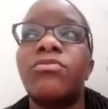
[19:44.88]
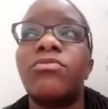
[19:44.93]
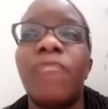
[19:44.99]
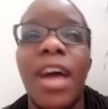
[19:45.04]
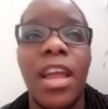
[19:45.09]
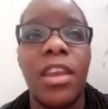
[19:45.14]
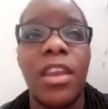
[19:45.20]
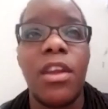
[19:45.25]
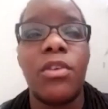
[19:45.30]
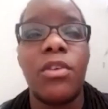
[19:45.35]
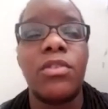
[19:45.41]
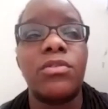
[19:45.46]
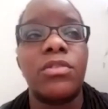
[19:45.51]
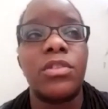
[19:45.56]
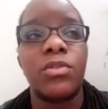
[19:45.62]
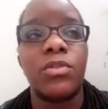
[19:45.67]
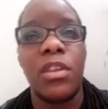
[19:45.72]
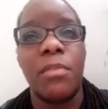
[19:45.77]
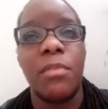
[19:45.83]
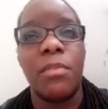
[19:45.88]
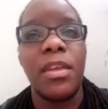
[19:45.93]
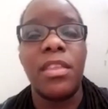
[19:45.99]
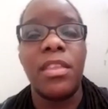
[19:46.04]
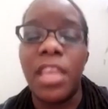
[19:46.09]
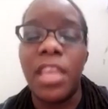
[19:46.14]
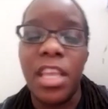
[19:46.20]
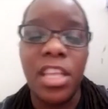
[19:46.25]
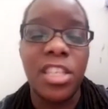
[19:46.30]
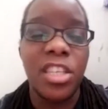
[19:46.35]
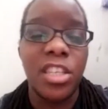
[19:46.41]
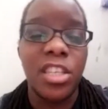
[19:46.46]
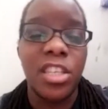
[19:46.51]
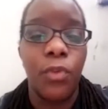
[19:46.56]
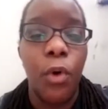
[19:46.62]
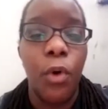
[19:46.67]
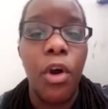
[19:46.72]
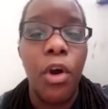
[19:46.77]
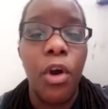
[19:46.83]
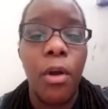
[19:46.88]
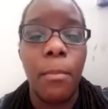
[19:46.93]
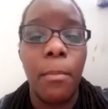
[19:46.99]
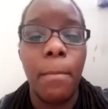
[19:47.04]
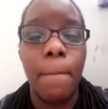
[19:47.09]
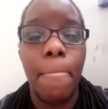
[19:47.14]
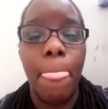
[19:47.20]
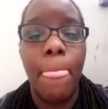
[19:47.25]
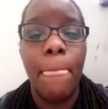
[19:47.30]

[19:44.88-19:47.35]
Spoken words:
right now it's going to be the easiest form